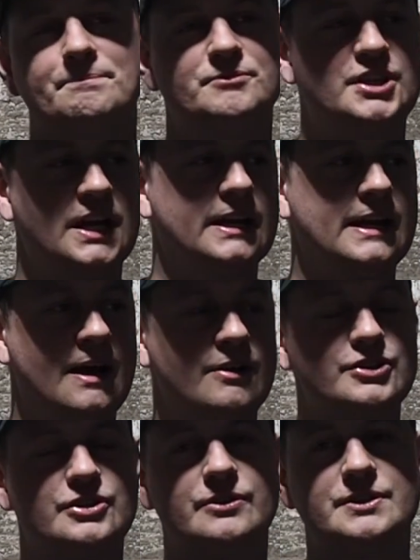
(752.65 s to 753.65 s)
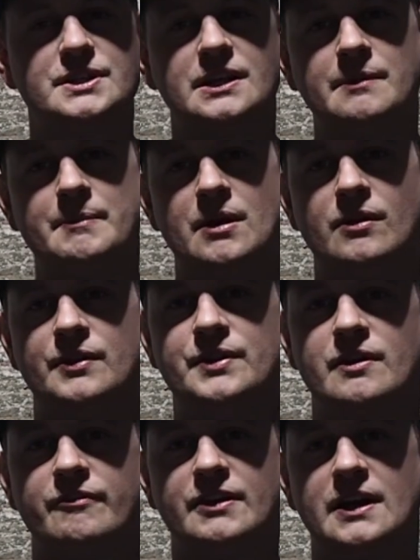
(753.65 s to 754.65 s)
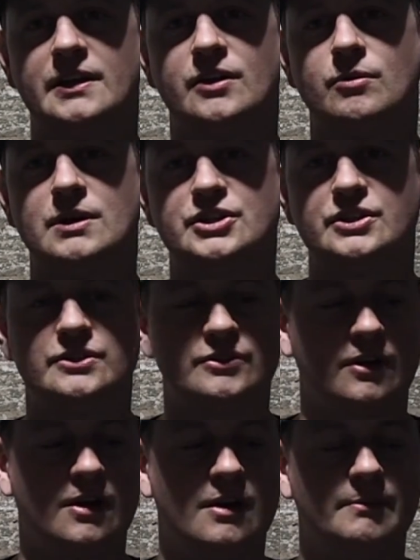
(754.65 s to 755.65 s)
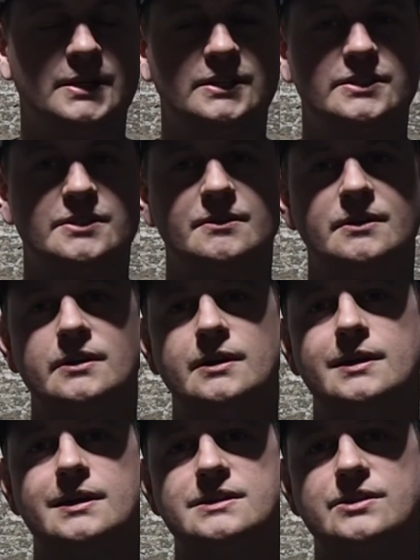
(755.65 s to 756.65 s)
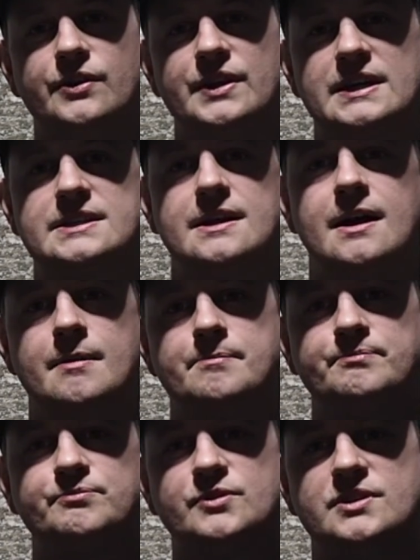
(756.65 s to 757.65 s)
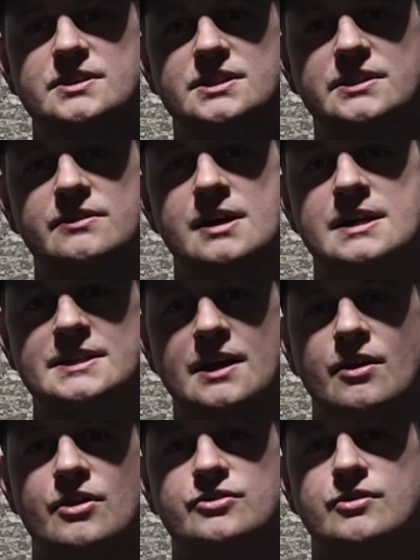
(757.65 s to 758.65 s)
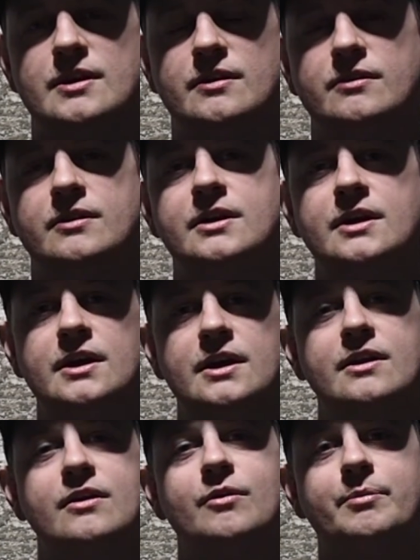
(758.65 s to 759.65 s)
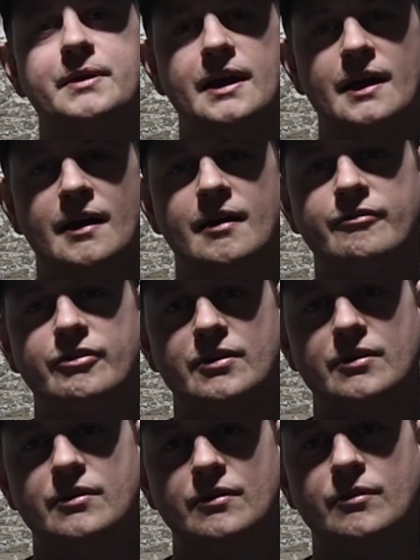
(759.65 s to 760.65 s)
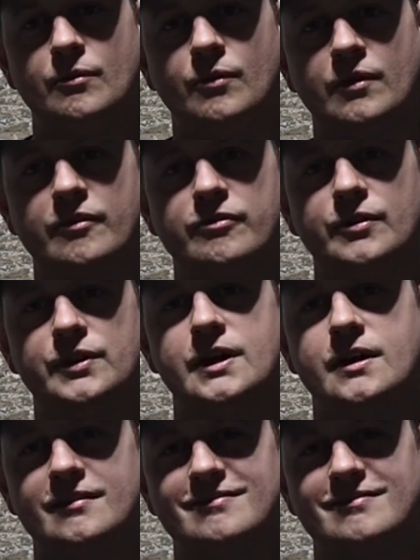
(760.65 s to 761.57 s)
Check it out. Shoot us an email on there if you got any questions or comments. Till next time, see you guys out on the trail. Hope you have a wonderful day.